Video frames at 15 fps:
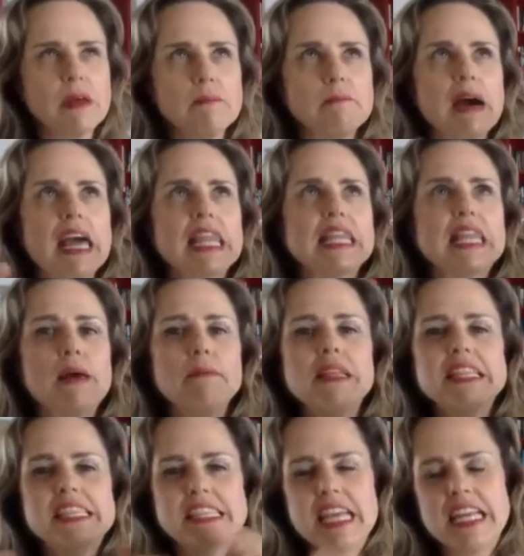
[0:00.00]
my
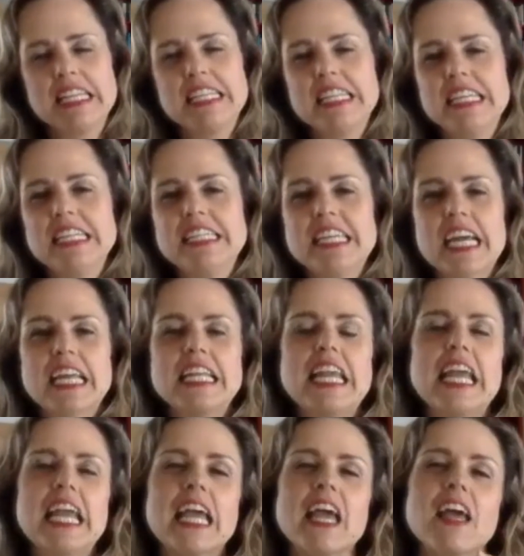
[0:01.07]
lemon scented
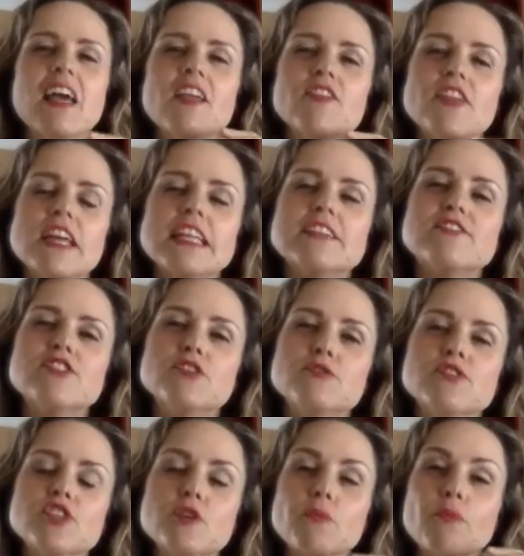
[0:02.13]
technique that is
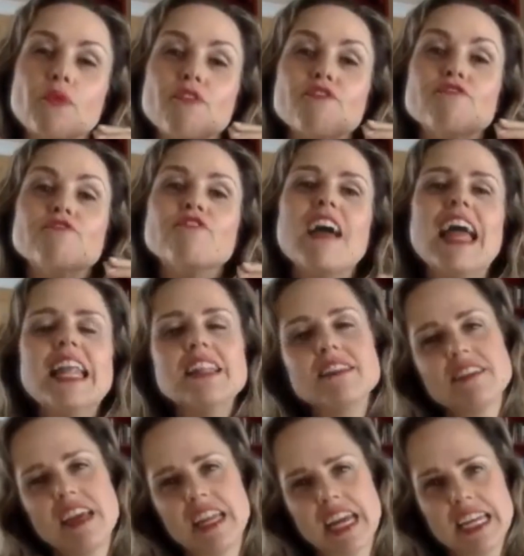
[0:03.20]
used to
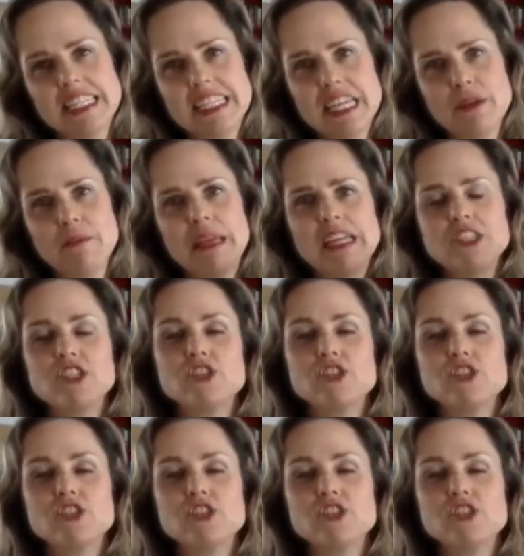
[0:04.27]
prevent an idea being